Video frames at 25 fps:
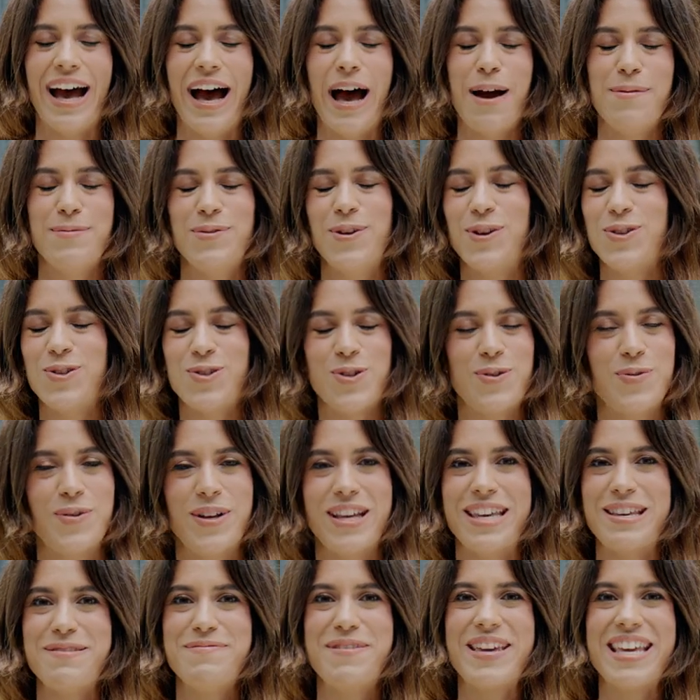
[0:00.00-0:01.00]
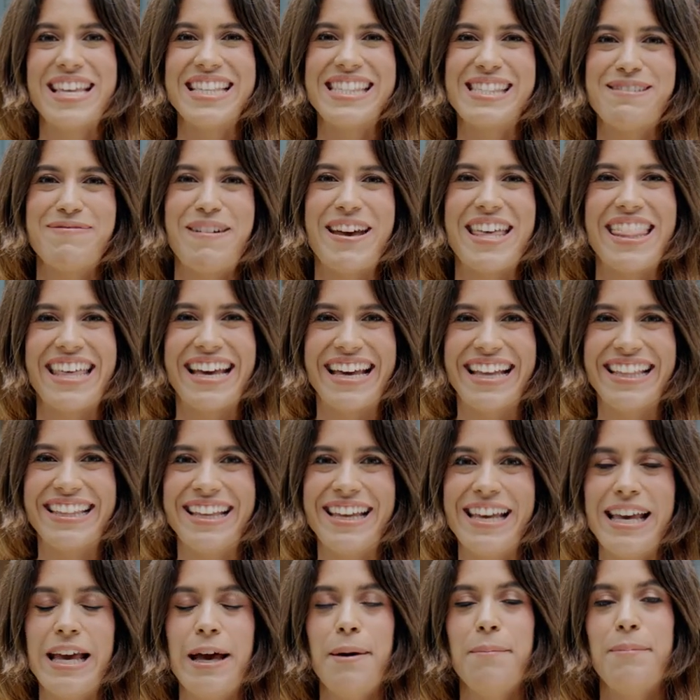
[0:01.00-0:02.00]
I'm not sure what he means by that,
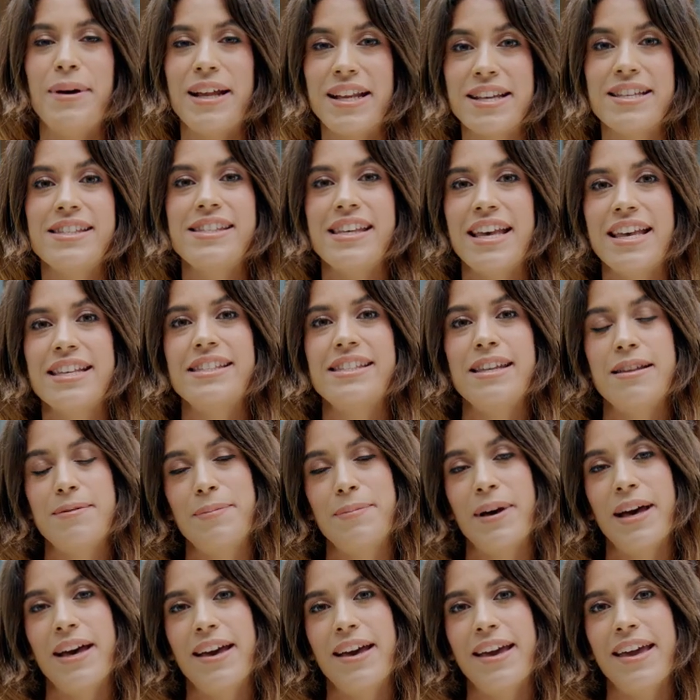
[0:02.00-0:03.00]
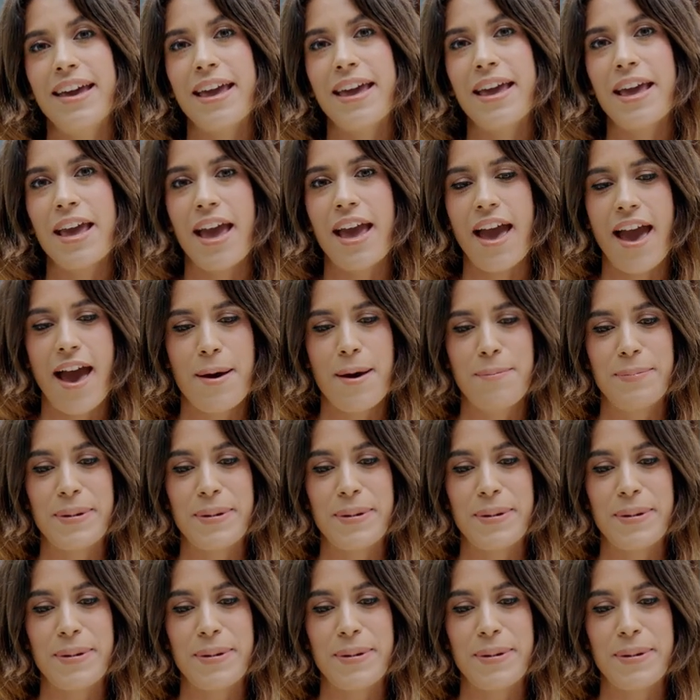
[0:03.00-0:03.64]
but he says that my